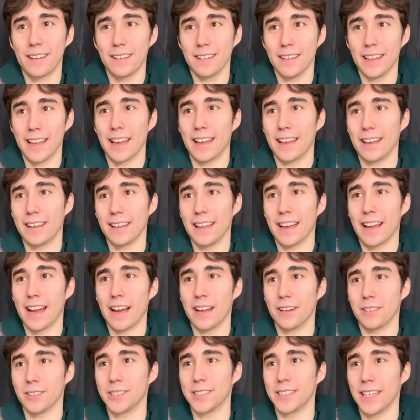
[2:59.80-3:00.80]

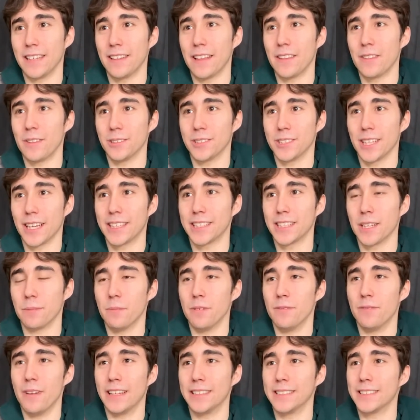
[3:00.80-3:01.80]
I understand that there's like
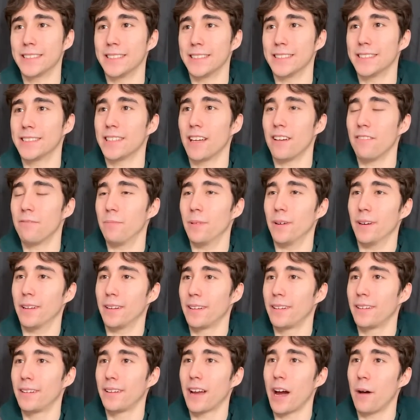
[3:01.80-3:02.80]
some events and stuff,
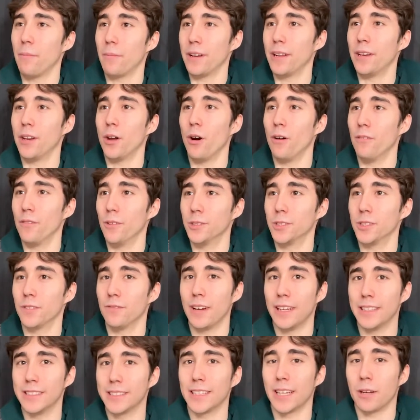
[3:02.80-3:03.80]
but coming to know of
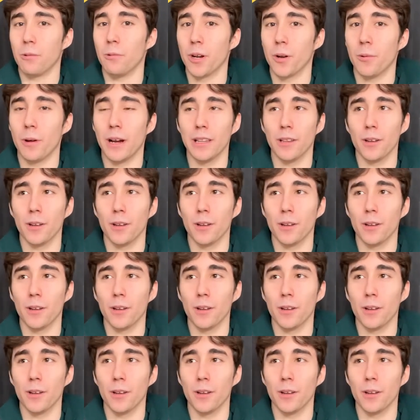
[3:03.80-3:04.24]
those events, like what do I